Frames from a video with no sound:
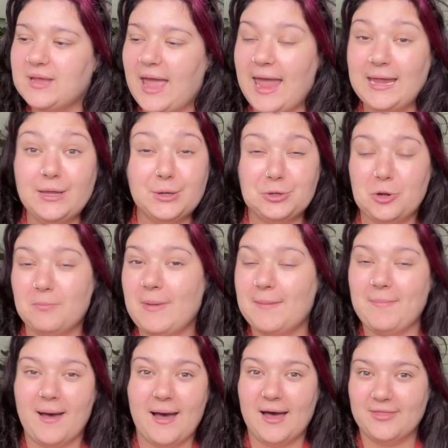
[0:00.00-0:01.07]
anchored on my
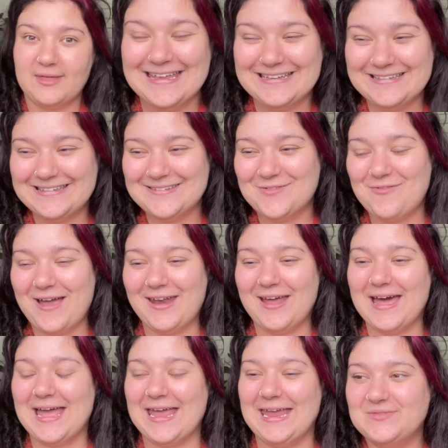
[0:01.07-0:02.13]
path. And when
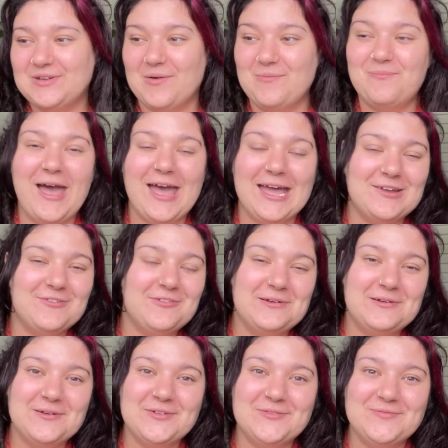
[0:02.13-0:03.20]
I got back
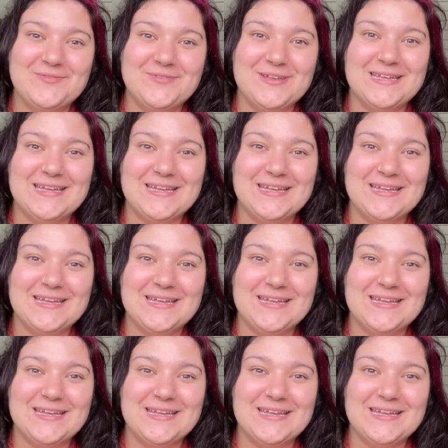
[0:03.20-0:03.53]
from